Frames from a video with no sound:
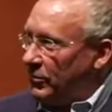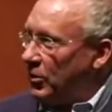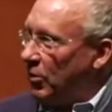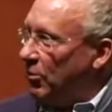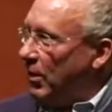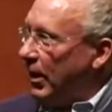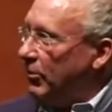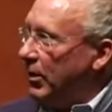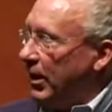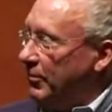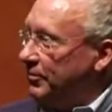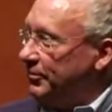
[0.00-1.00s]
So I
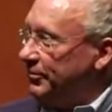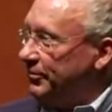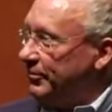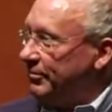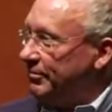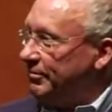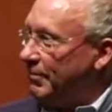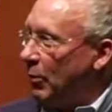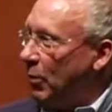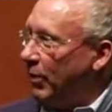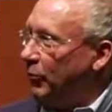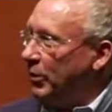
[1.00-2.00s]
agreed. My
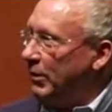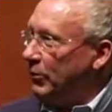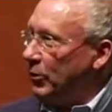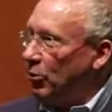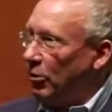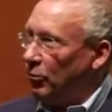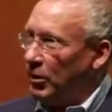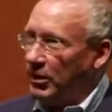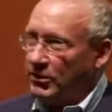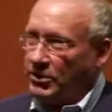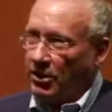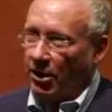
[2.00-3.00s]
wife wouldn't even go and
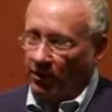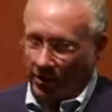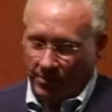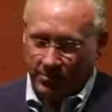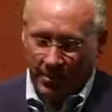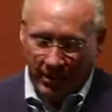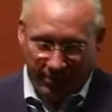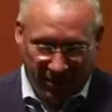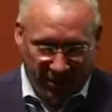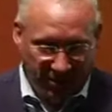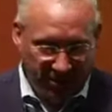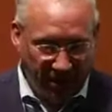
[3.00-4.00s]
witness the carnage, by the
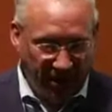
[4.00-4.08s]
way.